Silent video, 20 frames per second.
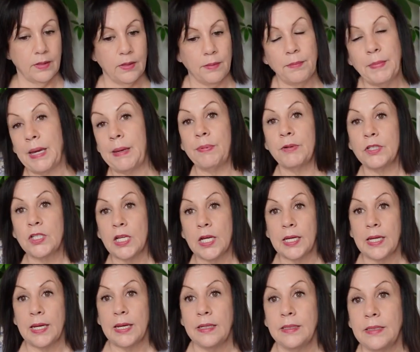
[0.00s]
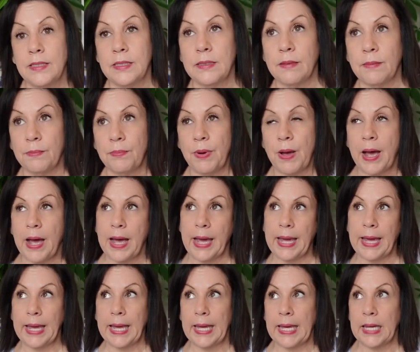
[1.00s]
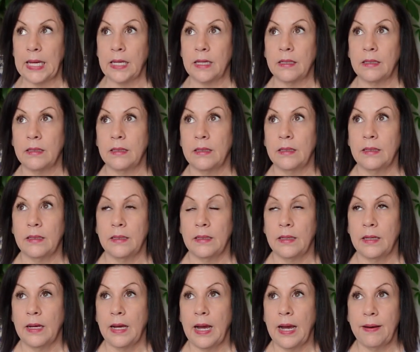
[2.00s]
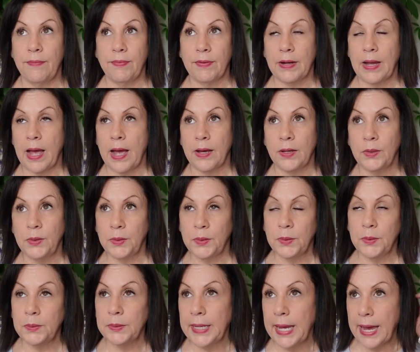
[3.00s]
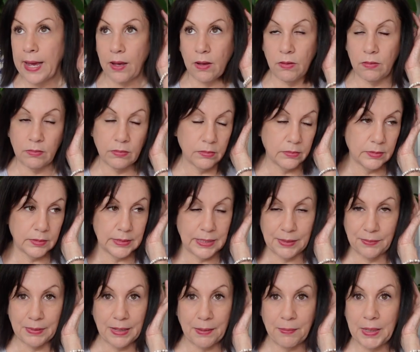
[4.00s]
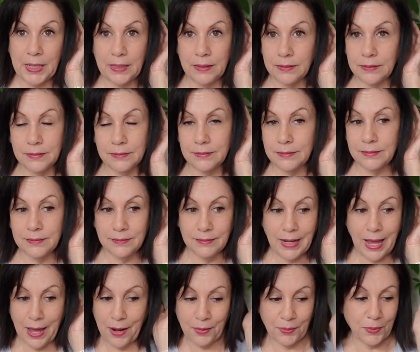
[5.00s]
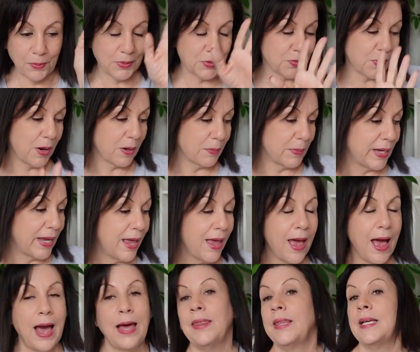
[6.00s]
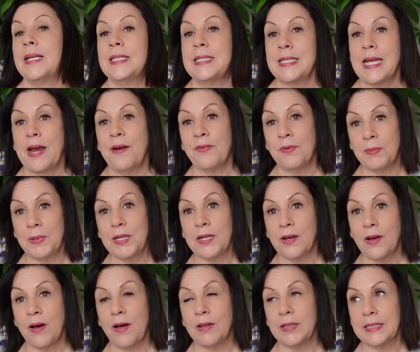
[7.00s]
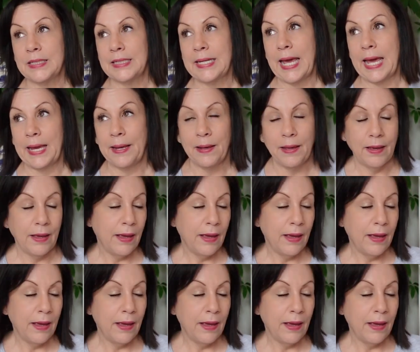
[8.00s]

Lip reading: Mabel chickens by, I forgot who now. See what I mean? I don't know what's wrong with me. I think it's time for me to call it a day.